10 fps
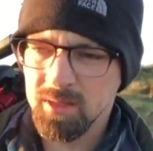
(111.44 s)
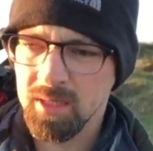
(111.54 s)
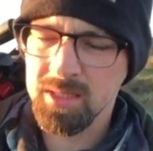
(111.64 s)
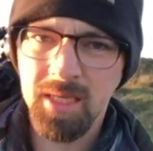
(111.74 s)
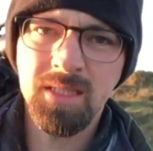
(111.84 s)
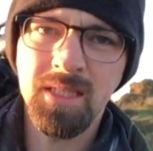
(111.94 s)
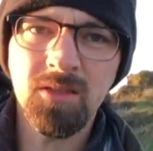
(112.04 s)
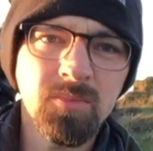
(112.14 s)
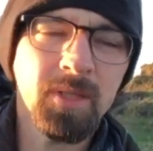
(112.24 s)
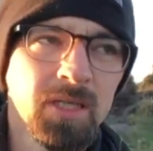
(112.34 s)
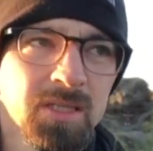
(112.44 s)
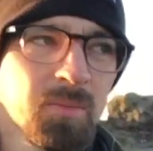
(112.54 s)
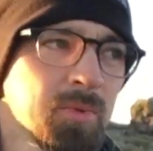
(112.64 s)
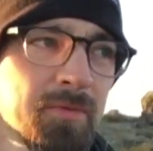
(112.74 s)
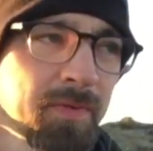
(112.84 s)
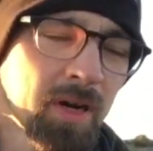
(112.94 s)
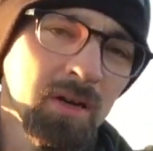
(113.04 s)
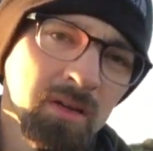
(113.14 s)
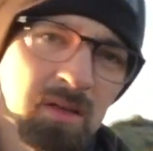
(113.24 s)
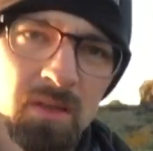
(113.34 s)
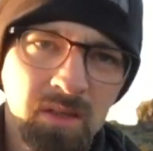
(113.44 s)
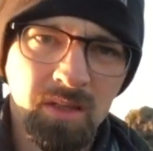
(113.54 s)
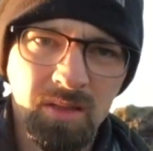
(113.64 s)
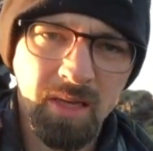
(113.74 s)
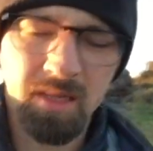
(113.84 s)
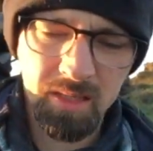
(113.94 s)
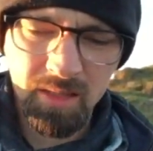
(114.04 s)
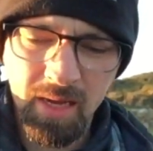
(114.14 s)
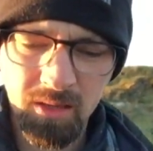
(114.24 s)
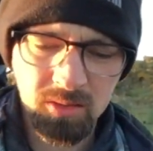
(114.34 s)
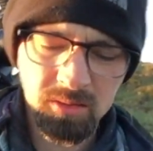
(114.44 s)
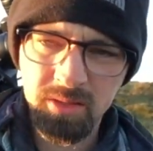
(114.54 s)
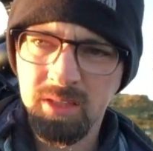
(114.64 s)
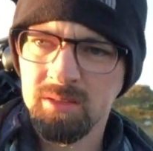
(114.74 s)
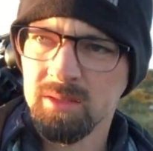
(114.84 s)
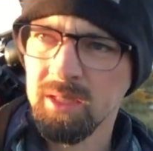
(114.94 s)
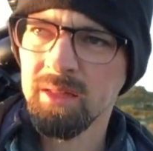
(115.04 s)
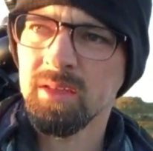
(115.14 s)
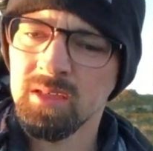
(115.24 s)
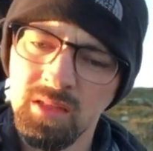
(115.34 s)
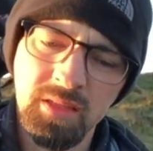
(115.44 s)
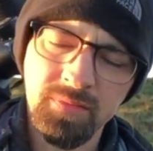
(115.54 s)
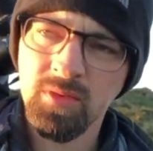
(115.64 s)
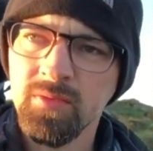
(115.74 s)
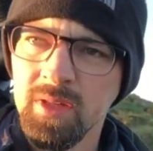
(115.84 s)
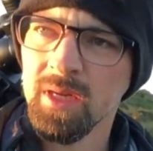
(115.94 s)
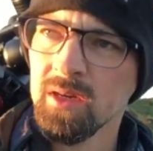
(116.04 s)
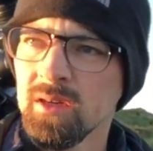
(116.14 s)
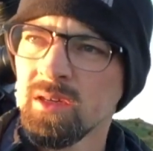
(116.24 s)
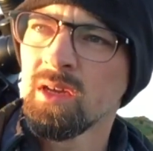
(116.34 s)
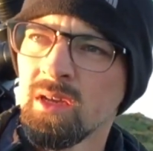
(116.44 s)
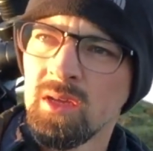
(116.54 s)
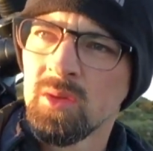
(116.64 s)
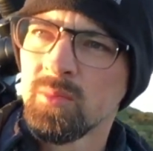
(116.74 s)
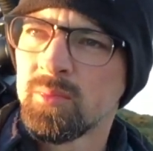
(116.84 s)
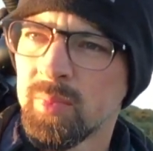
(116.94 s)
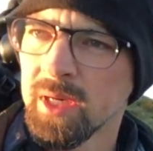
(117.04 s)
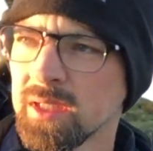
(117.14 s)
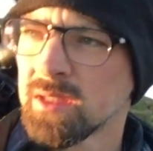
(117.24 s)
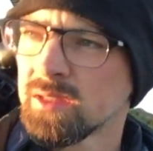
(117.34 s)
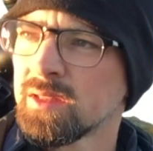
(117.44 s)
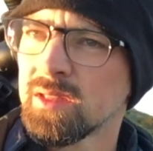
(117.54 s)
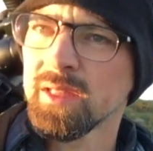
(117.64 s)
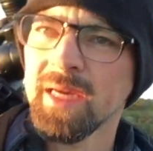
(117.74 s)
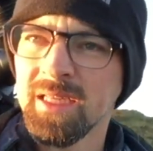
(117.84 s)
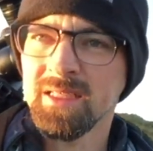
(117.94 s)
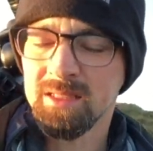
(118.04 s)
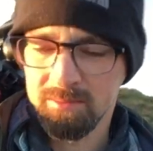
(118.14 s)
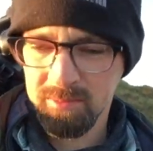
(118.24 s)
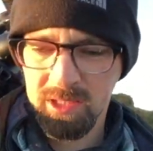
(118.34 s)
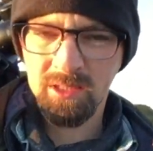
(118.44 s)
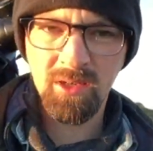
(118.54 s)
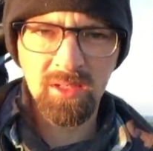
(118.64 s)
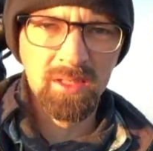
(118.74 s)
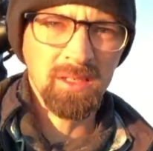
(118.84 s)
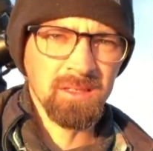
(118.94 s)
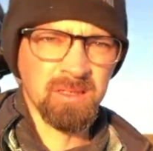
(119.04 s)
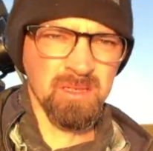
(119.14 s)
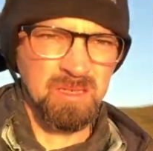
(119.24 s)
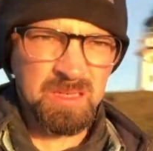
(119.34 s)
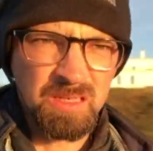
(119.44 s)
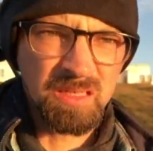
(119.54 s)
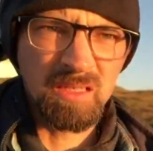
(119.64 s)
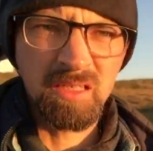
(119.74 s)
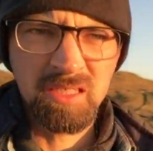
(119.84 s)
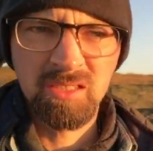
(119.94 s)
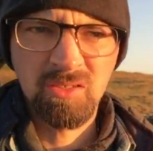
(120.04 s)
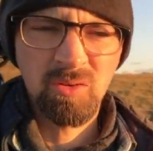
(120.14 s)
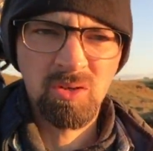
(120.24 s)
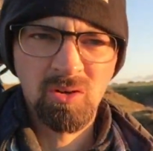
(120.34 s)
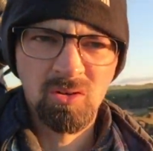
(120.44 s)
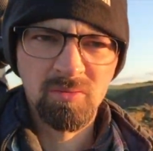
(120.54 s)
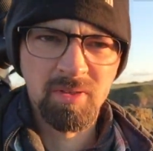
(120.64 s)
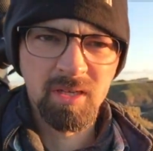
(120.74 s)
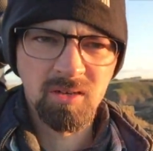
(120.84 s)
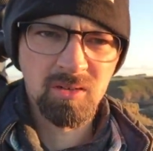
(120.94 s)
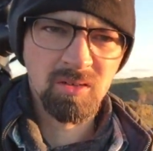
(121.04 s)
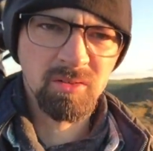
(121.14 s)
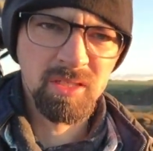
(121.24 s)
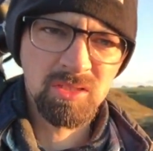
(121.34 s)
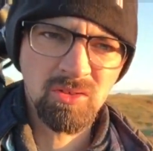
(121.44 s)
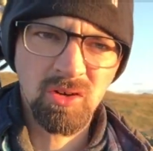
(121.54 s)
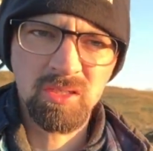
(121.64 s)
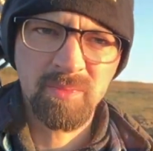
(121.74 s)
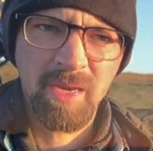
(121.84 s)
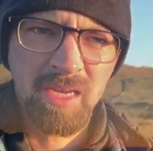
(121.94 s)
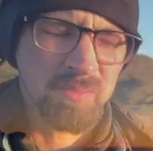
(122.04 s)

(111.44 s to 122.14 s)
as ideal because I prefer that angle looking at the cliff over there, but the light is certainly is going on over there on these rocks behind